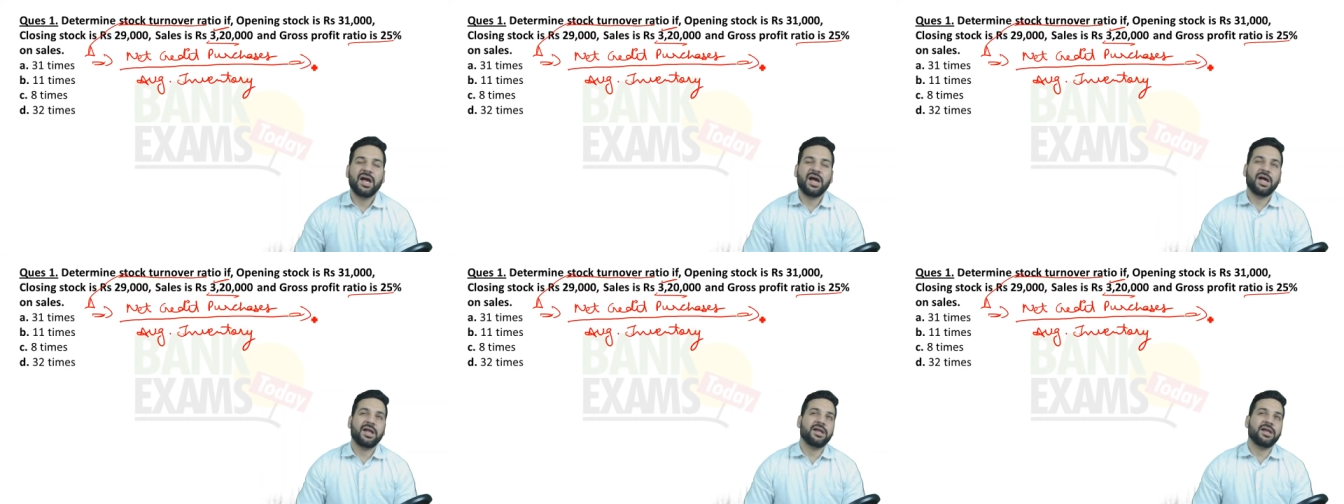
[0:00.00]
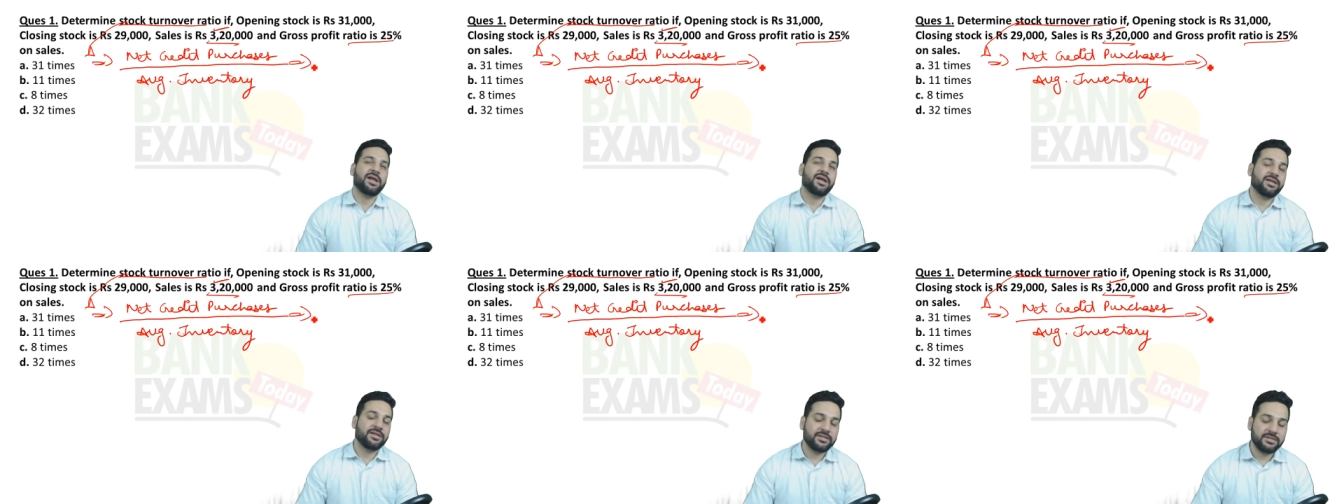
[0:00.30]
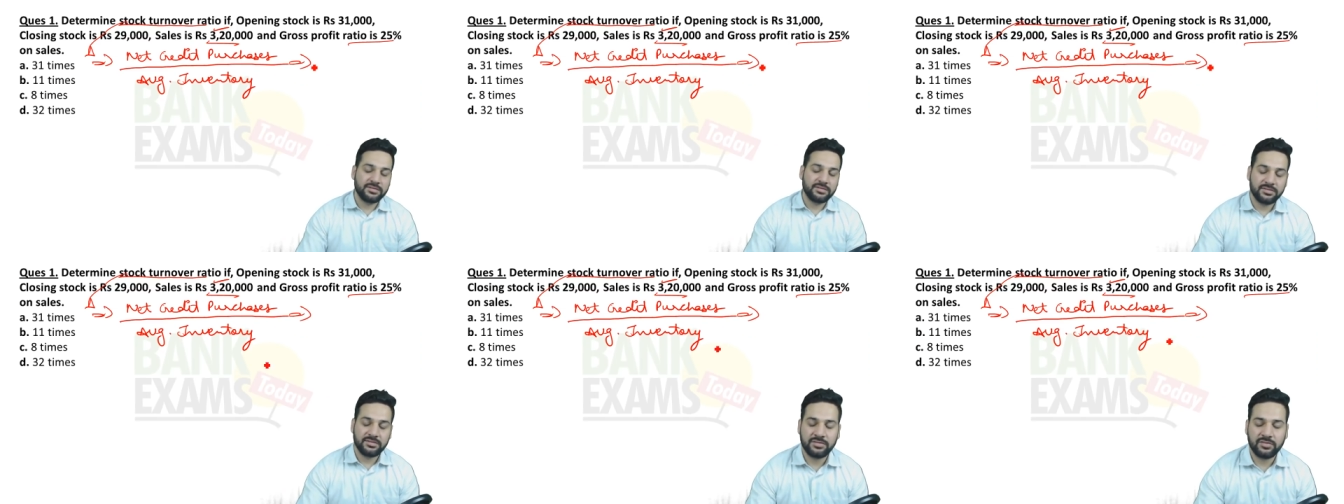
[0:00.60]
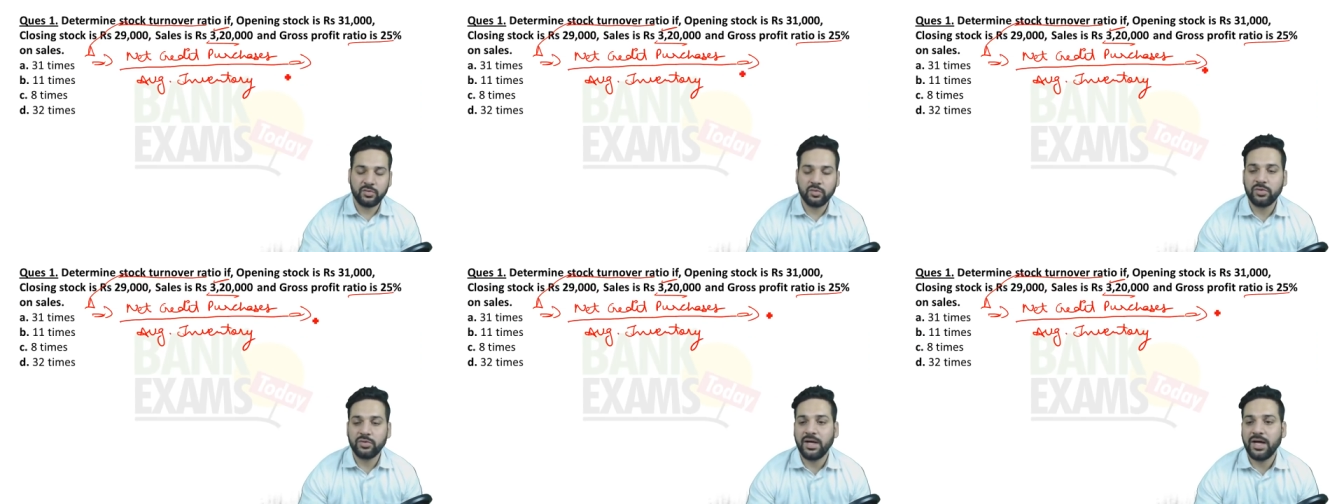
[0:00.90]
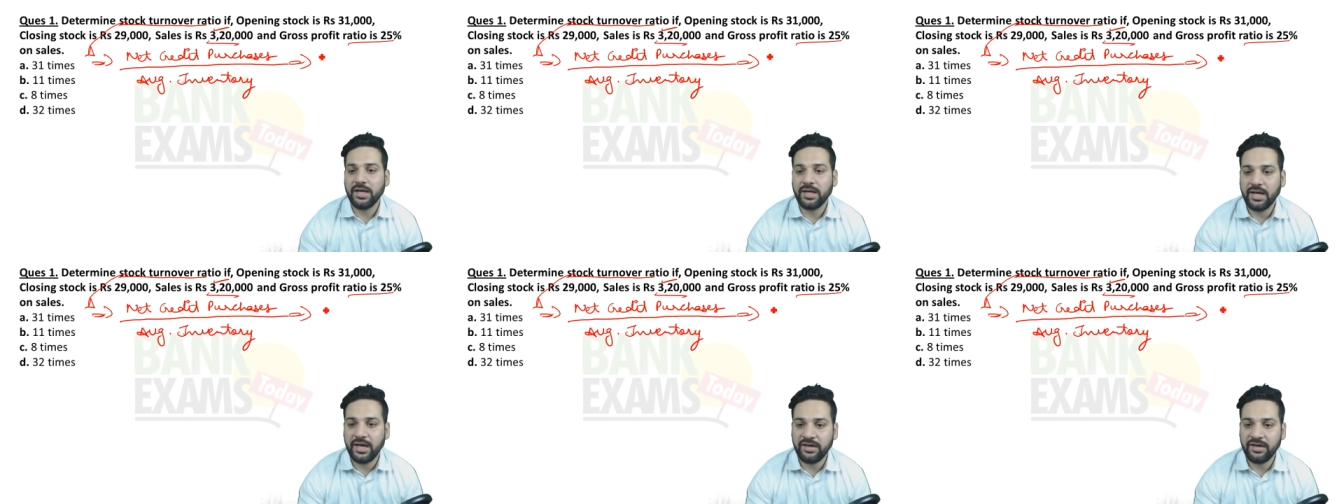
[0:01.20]
and it is 2
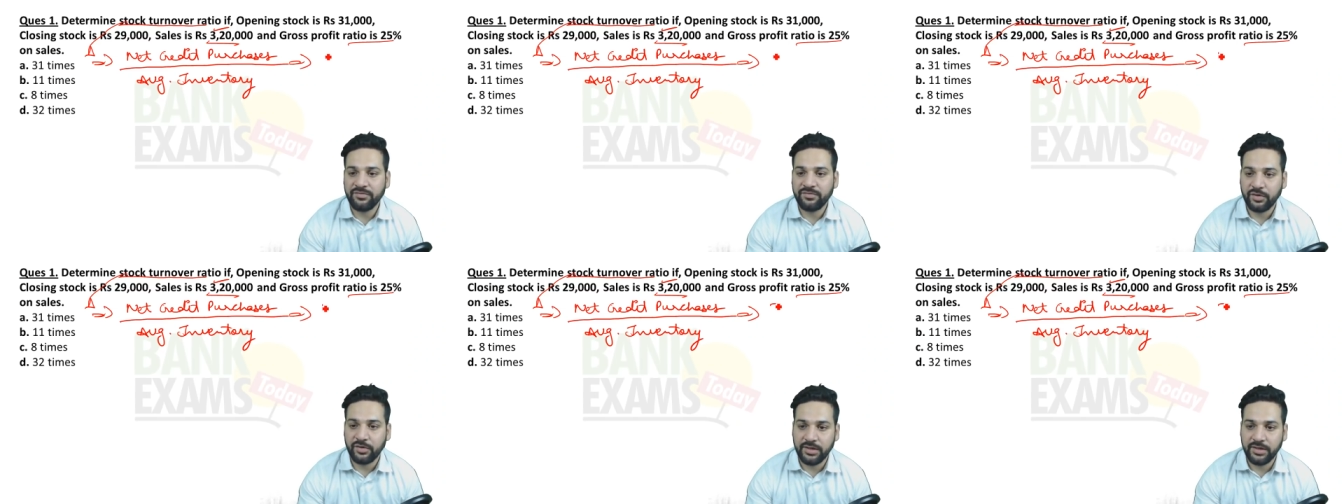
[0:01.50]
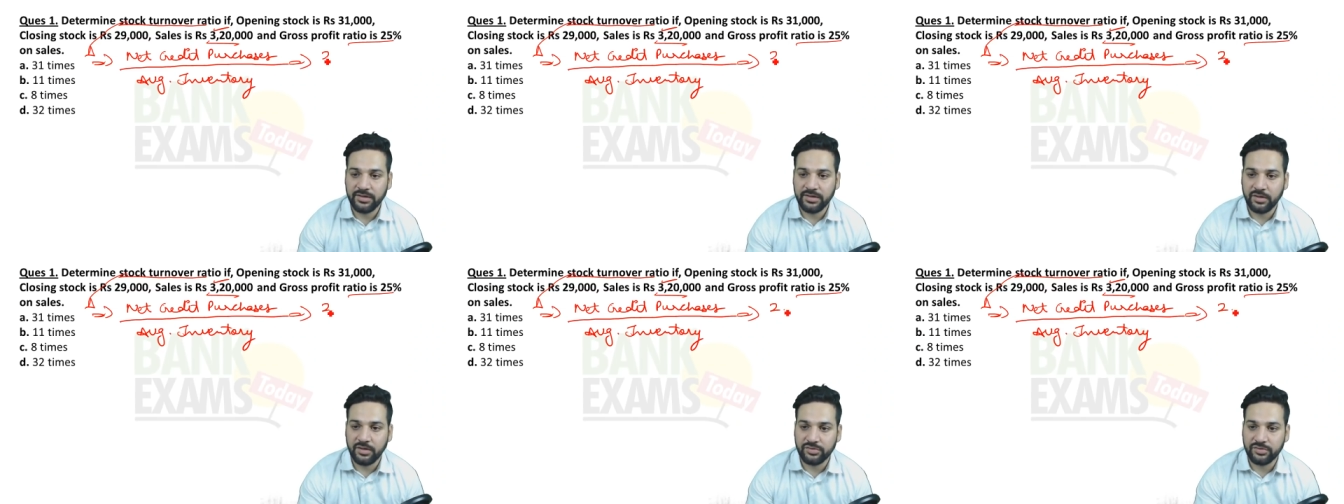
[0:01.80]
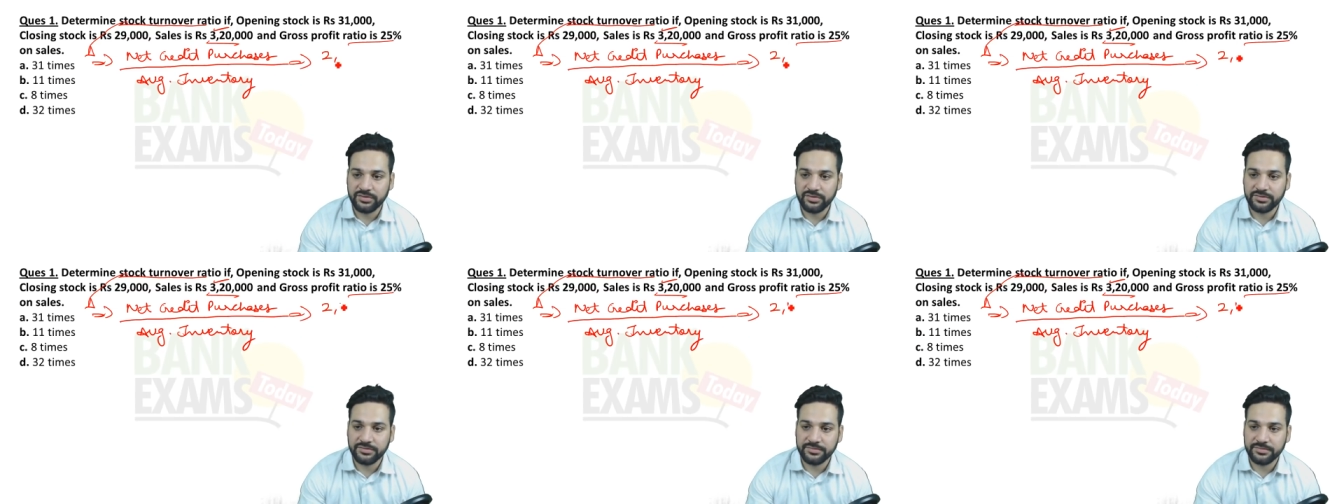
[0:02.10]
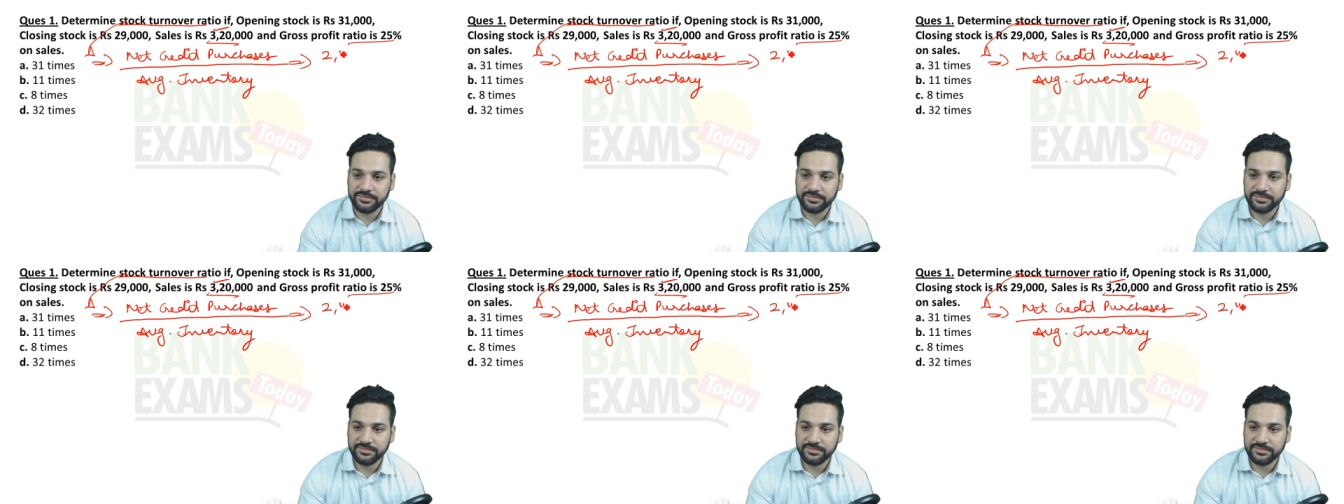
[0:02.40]
lakh and 40000